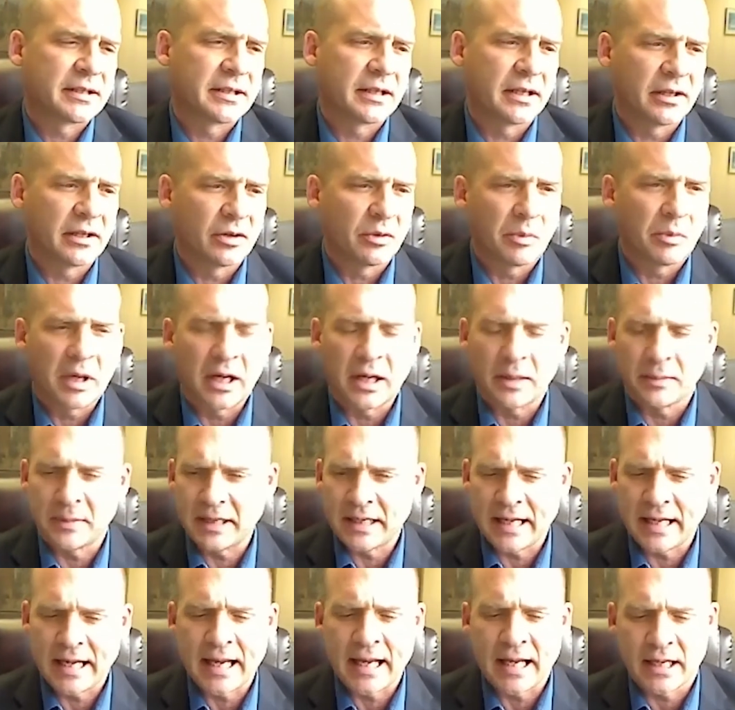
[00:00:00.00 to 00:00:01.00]
mom and
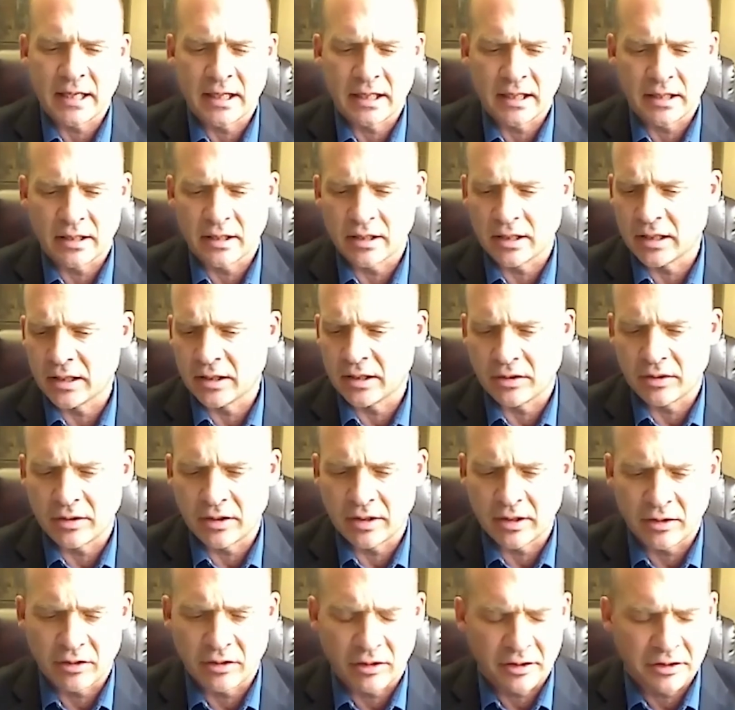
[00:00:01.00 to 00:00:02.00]
dad
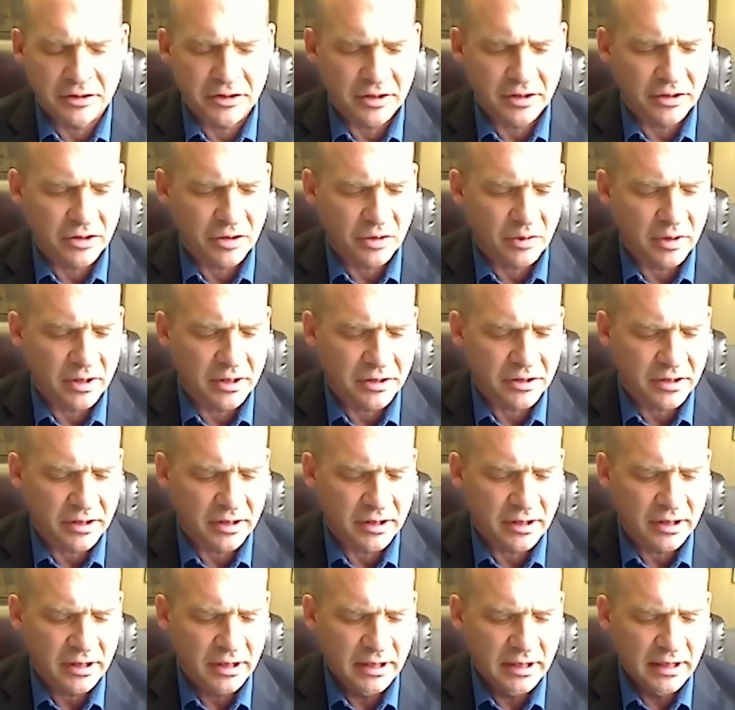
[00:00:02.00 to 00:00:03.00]
in our situation,